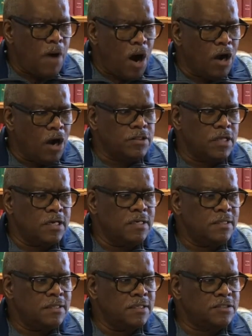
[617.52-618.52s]
the sister
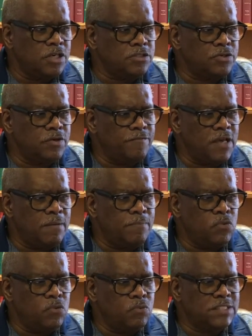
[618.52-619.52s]
of him who was
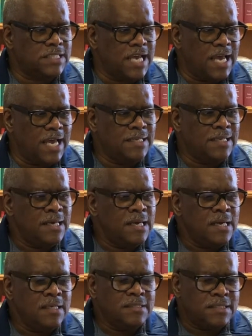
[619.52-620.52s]
dead, said to
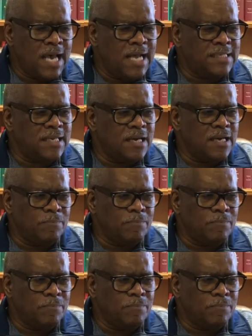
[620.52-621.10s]
him, "Lord,